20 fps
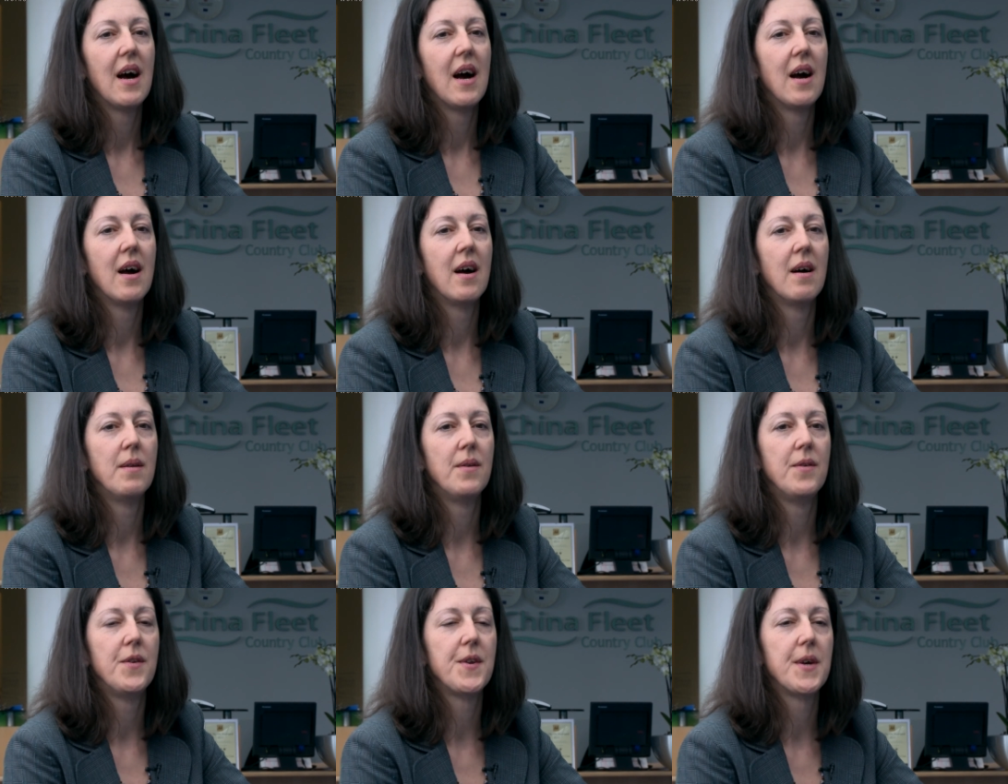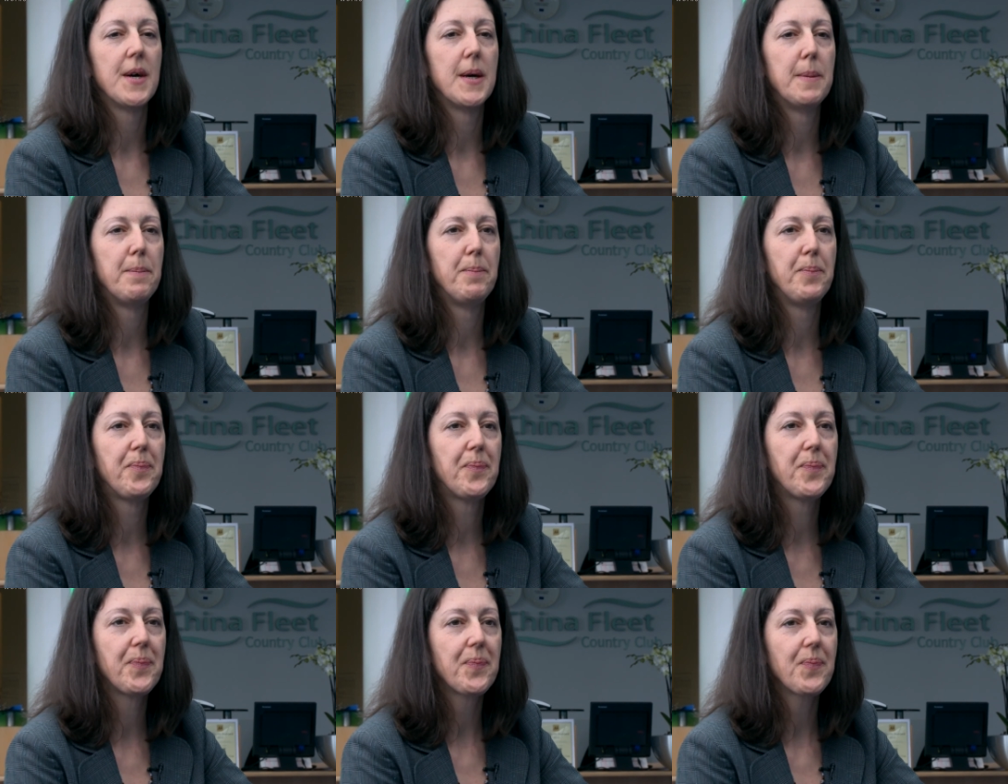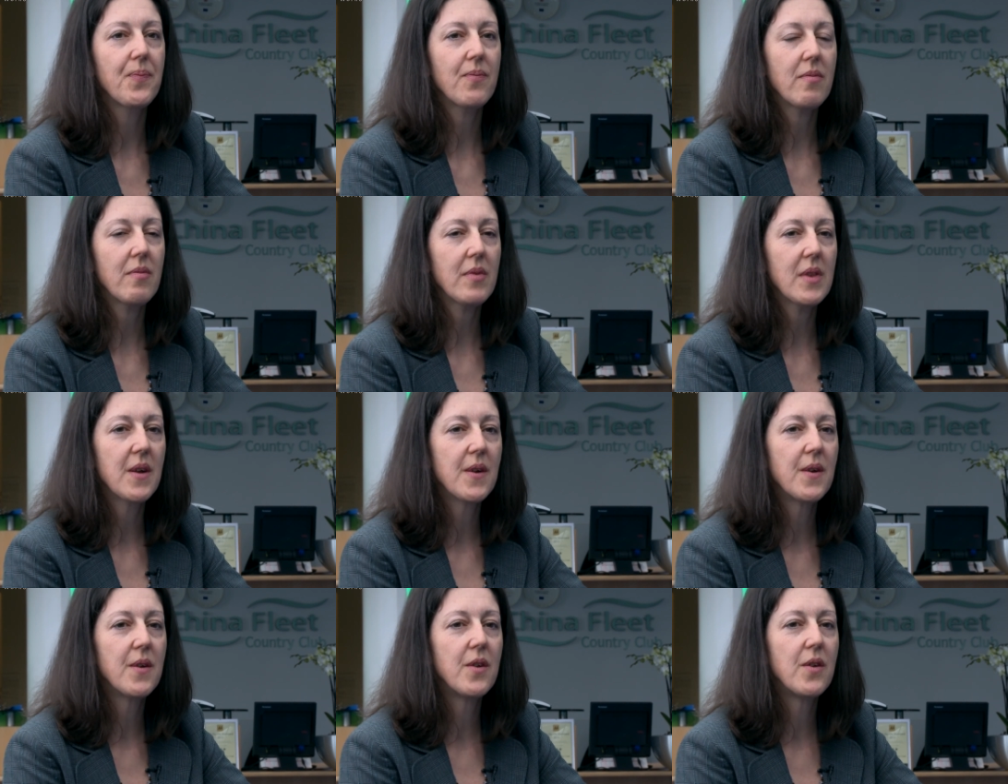And
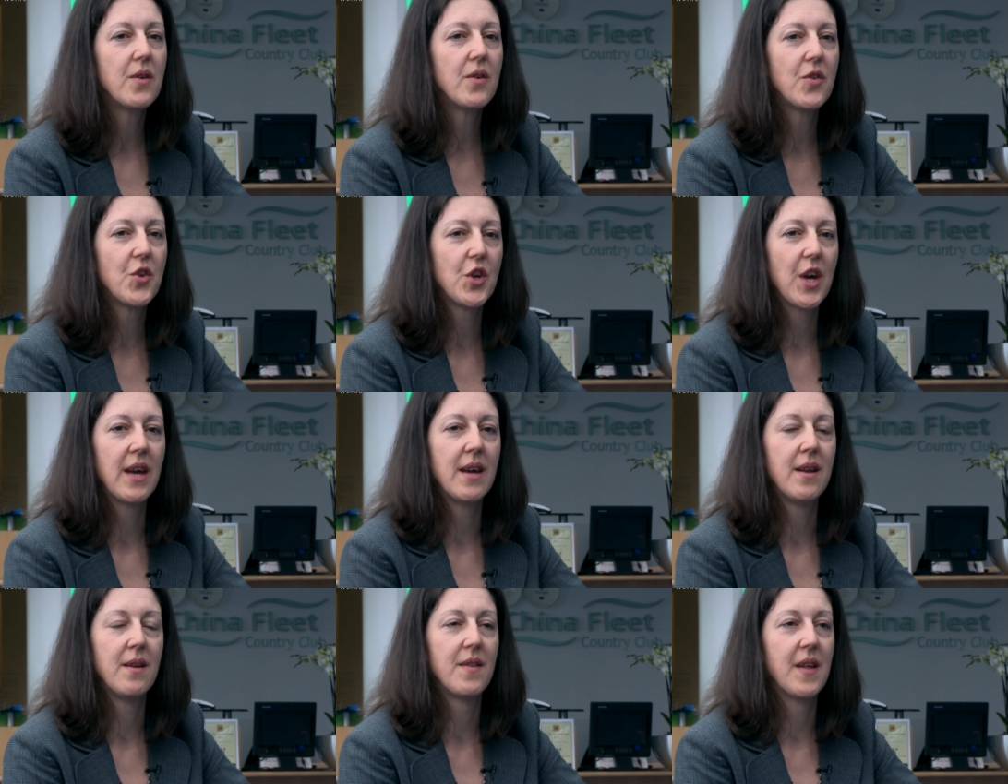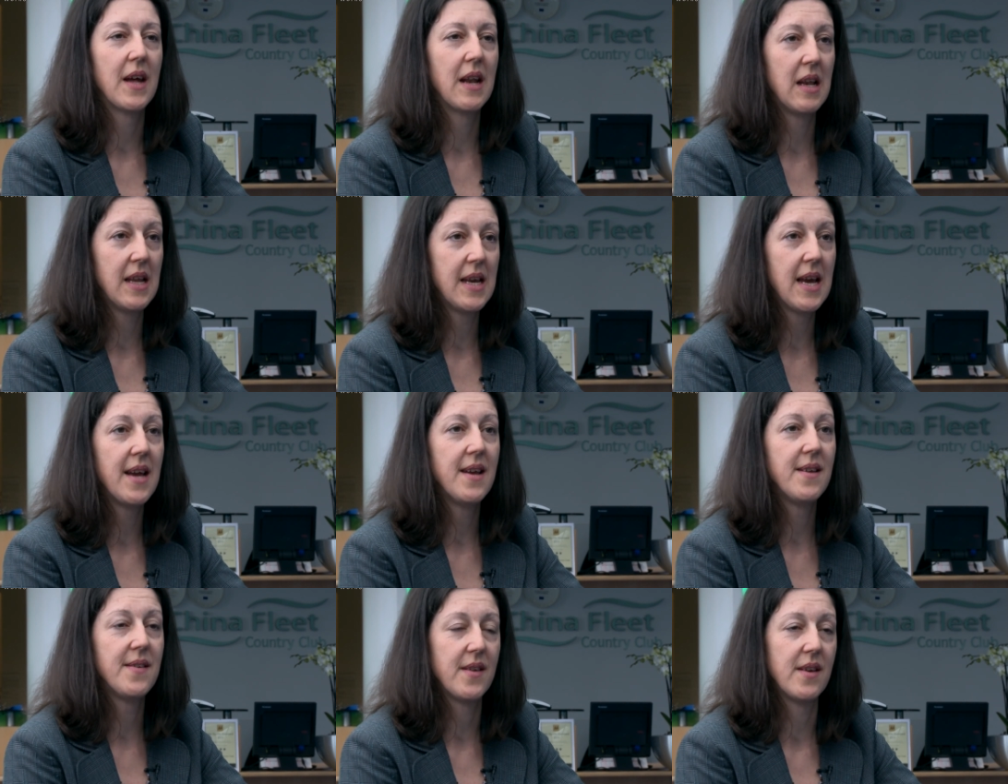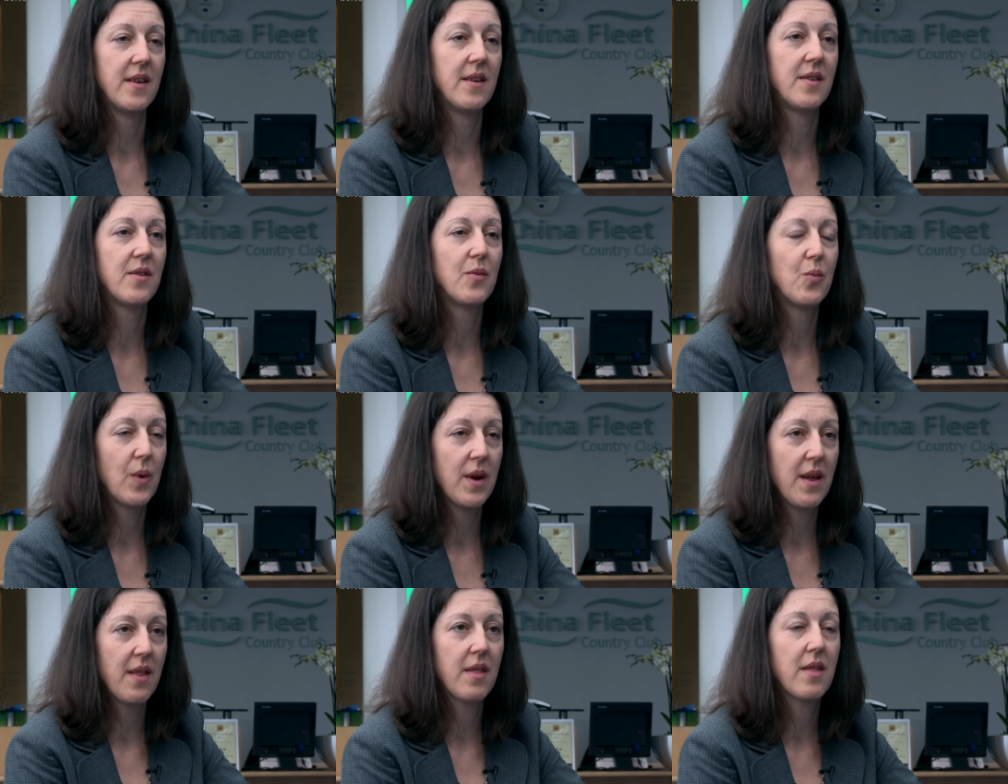Jane then
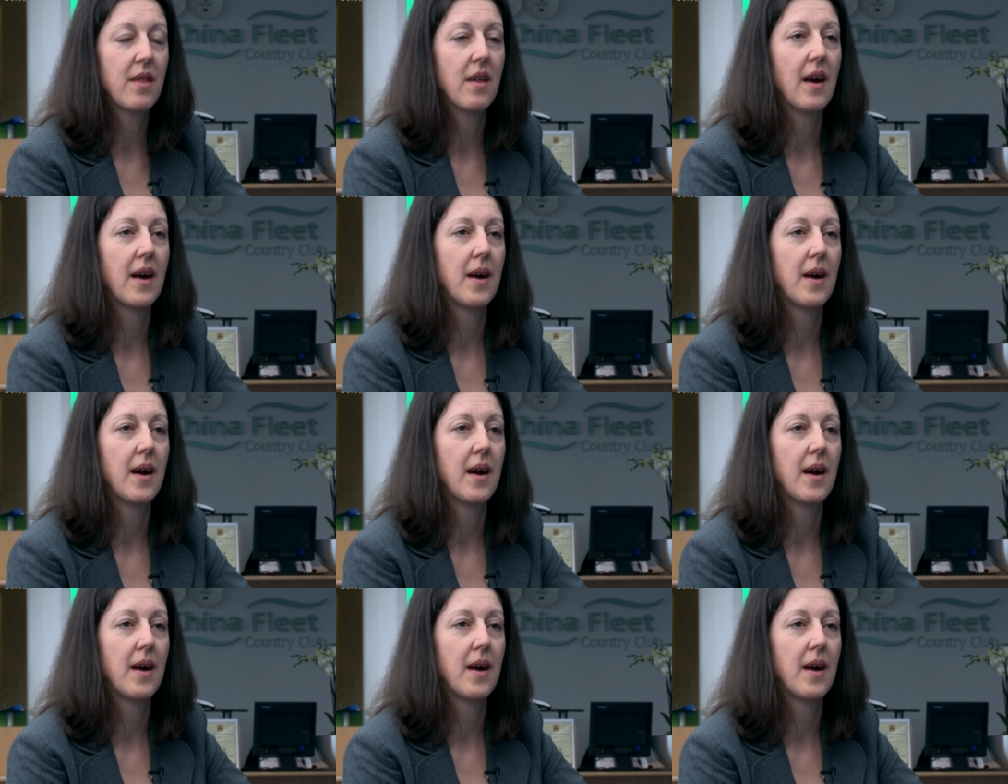liaises with